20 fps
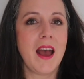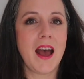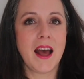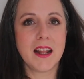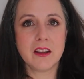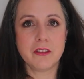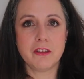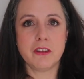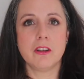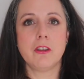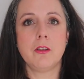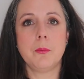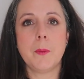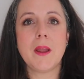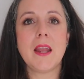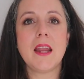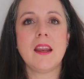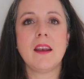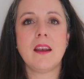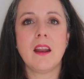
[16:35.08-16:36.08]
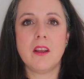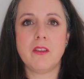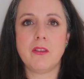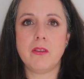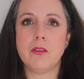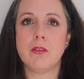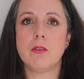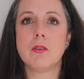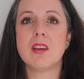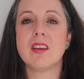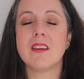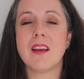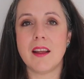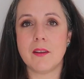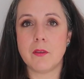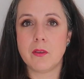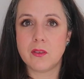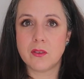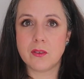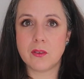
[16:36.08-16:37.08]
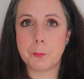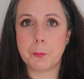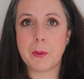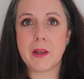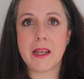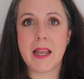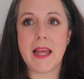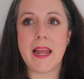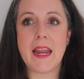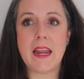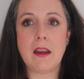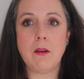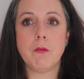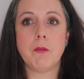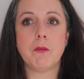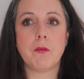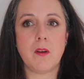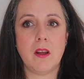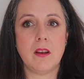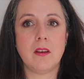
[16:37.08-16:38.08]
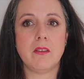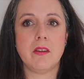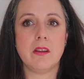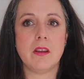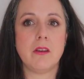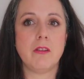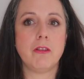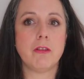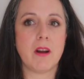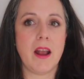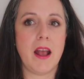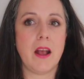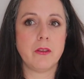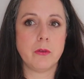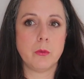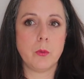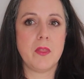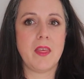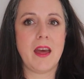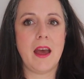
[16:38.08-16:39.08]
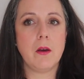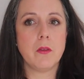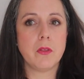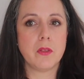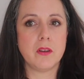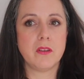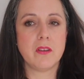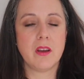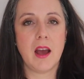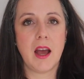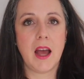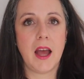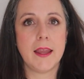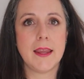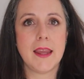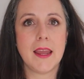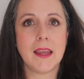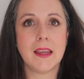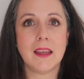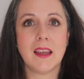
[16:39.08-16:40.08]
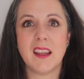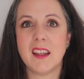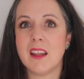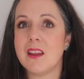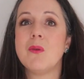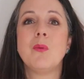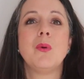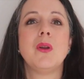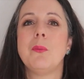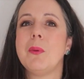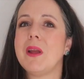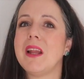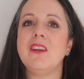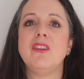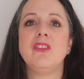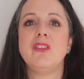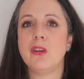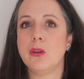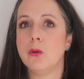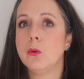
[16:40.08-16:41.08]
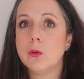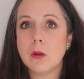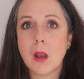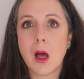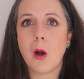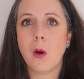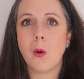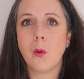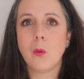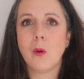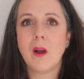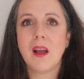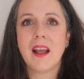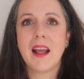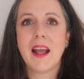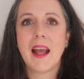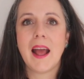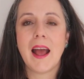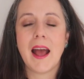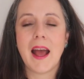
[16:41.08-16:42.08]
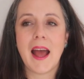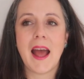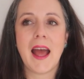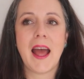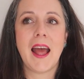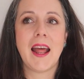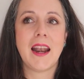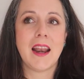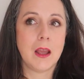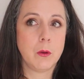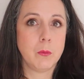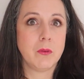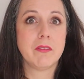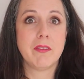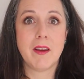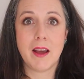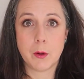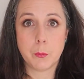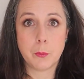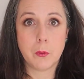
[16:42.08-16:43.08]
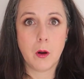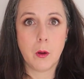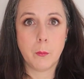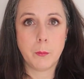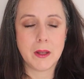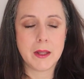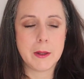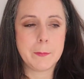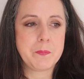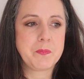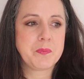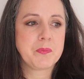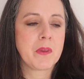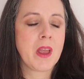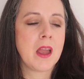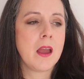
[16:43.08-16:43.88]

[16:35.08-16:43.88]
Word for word: it had just been a, a plain fronted dress without the tying, it would have been too low and I would have had a problem.